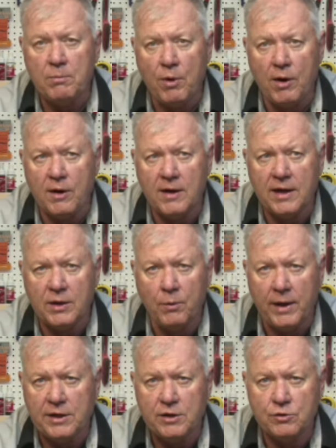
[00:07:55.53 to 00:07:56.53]
bar and a
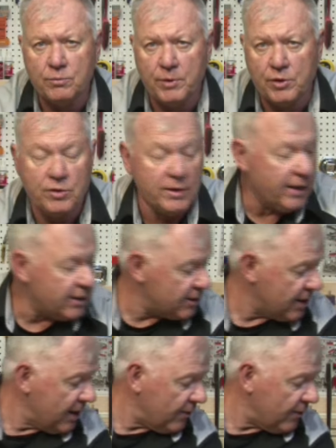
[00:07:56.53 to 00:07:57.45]
weight distribution hitch.